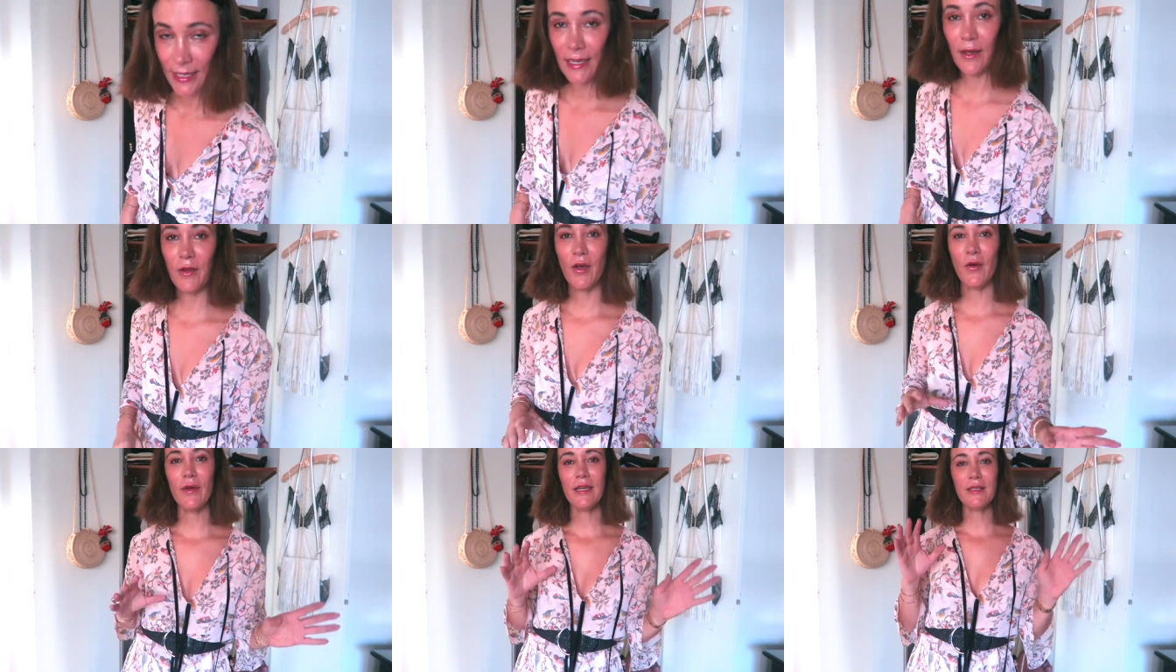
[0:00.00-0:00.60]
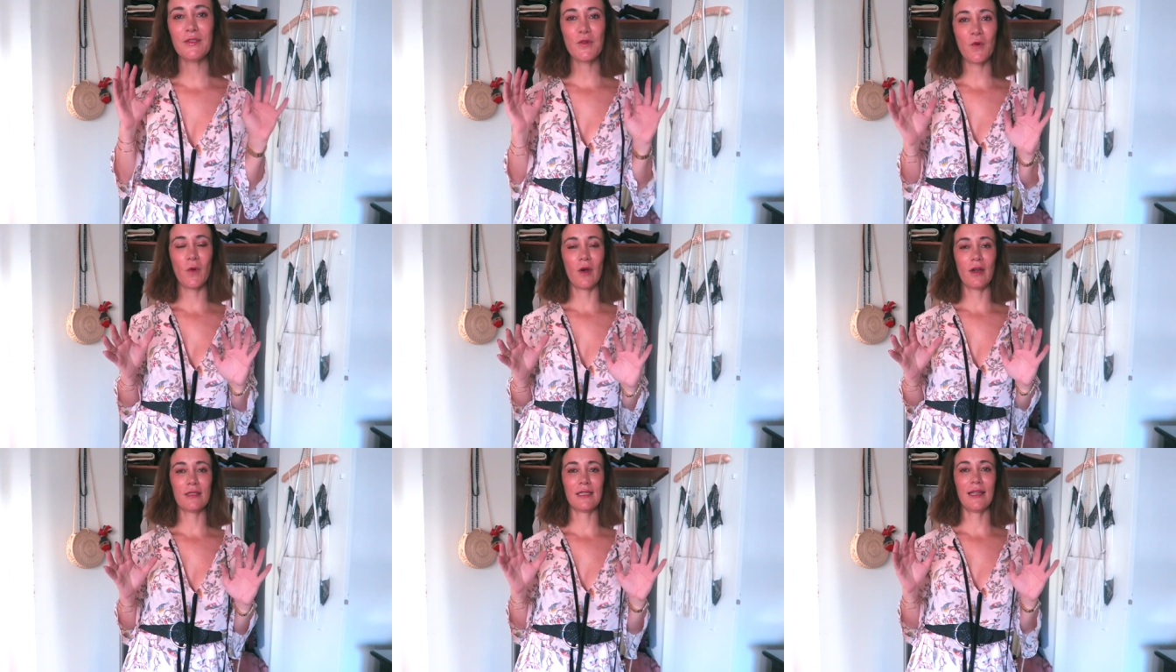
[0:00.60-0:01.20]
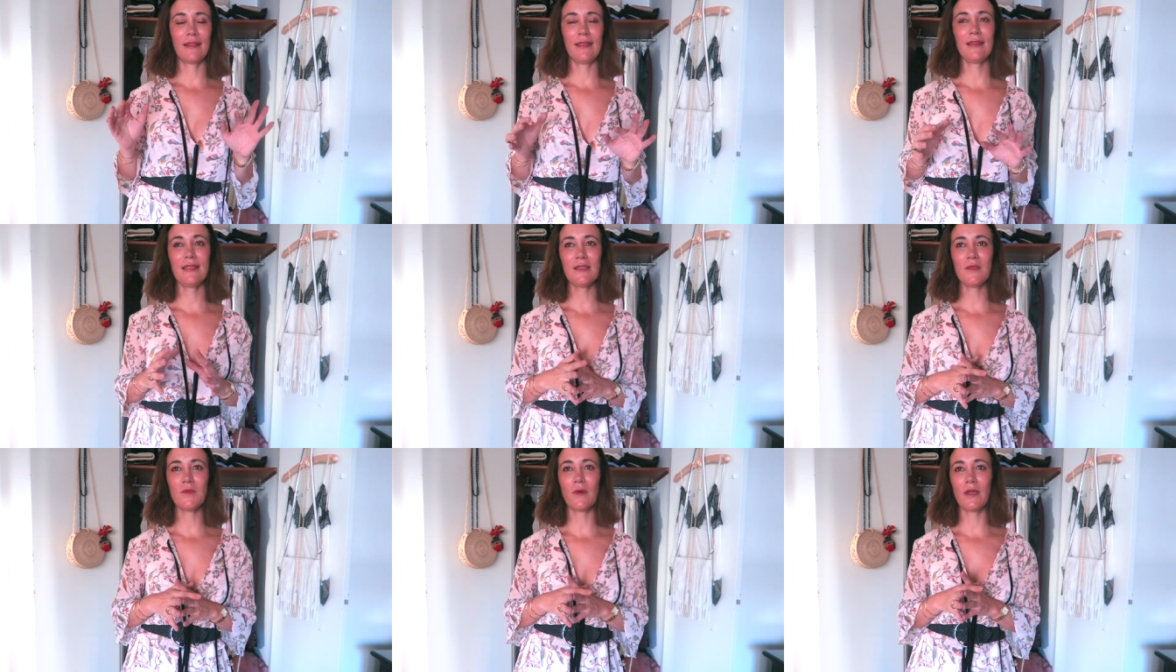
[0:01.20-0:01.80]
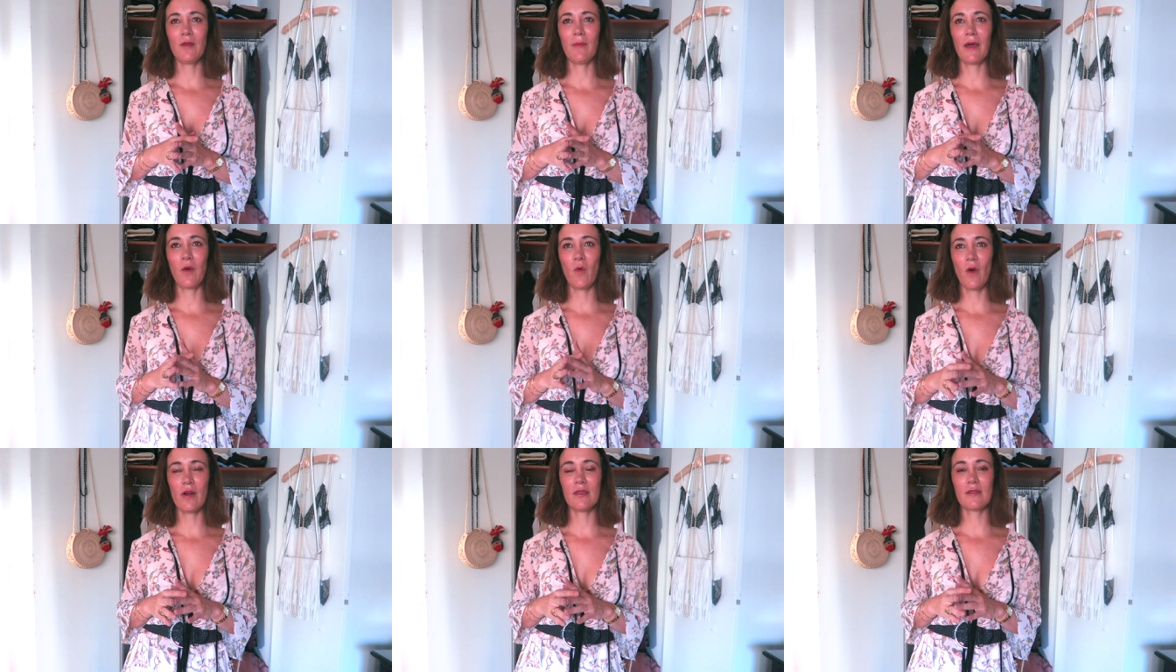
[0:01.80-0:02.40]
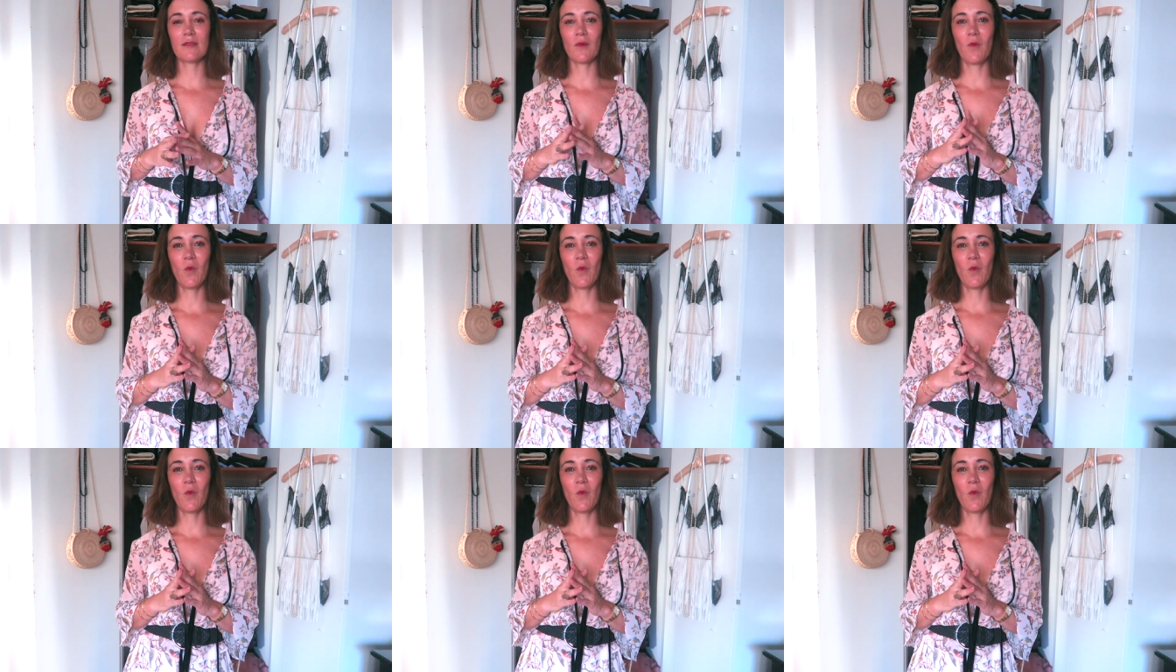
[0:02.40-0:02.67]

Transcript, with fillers: Now going into worst, I think this is one of my worst,